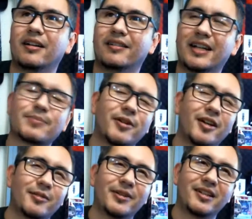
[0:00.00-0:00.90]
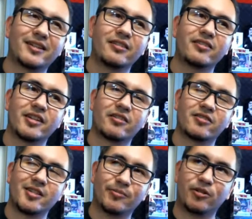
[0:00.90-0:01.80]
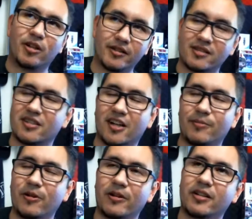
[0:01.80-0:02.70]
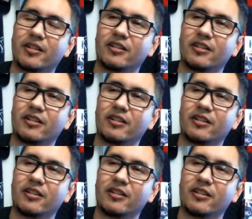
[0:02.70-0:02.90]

That's probably going to be like their ticker symbol on the stock market.